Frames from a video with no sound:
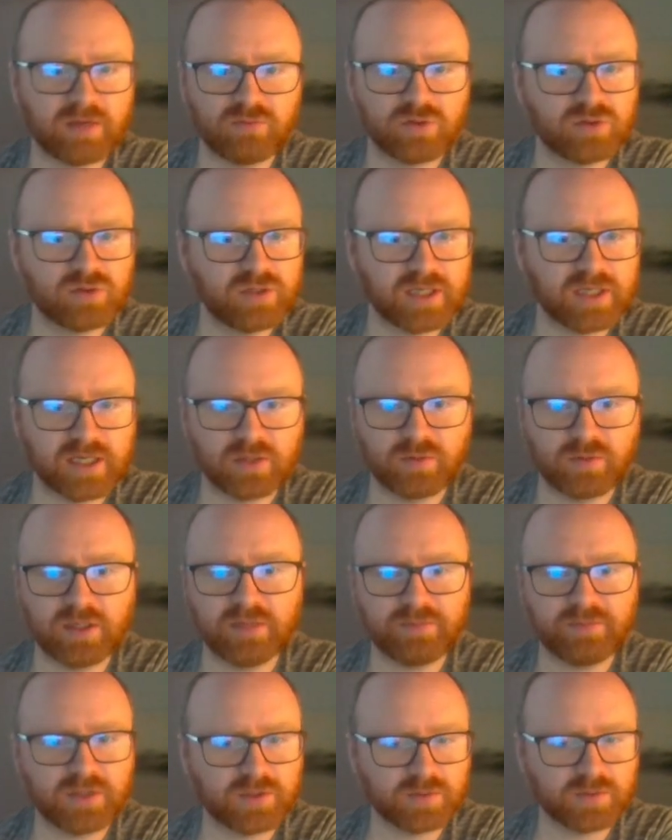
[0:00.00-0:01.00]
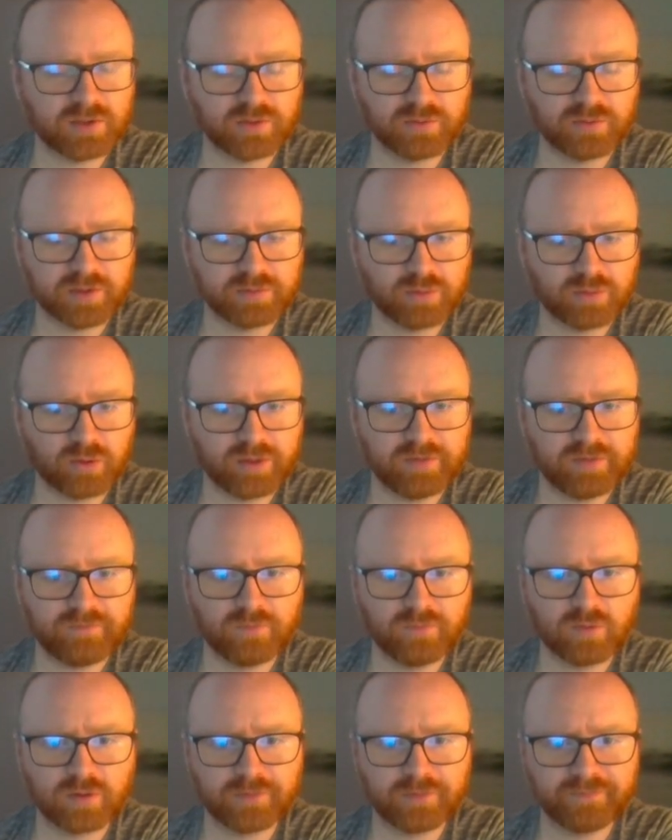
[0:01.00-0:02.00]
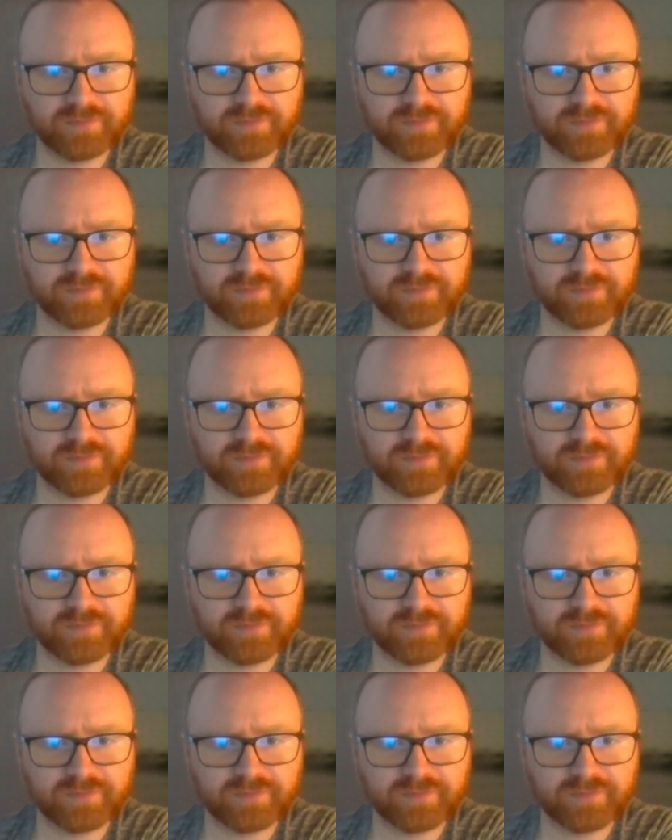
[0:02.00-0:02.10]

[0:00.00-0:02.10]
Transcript: retreat either way because we just lose pawn e4,